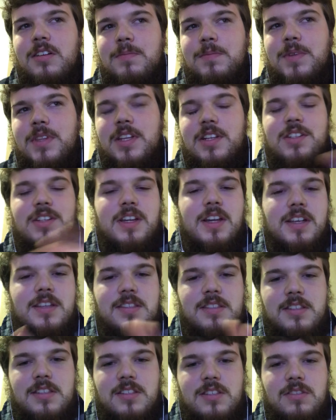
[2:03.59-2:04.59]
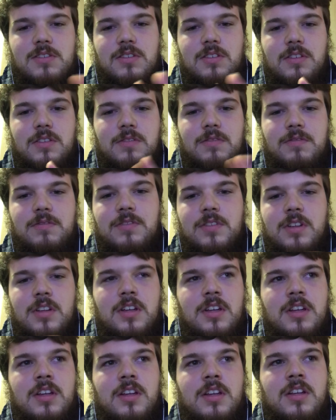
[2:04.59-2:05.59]
But then she has this sort of
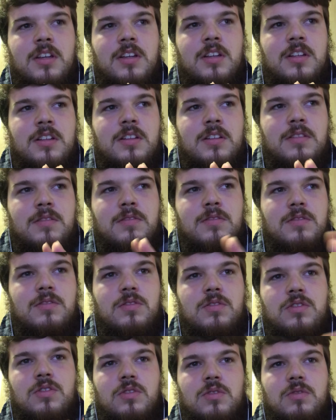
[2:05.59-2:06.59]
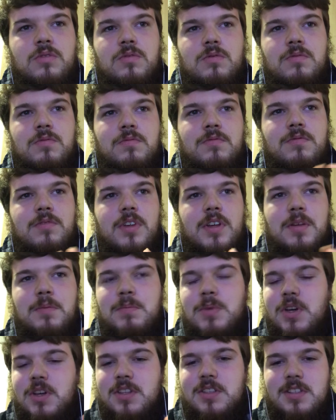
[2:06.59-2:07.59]
dual like
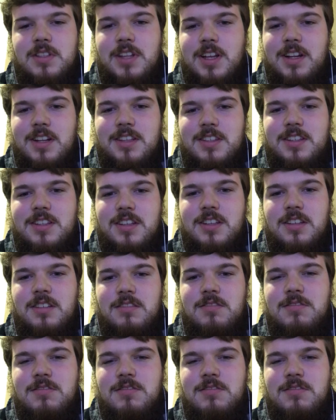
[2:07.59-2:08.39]
personality.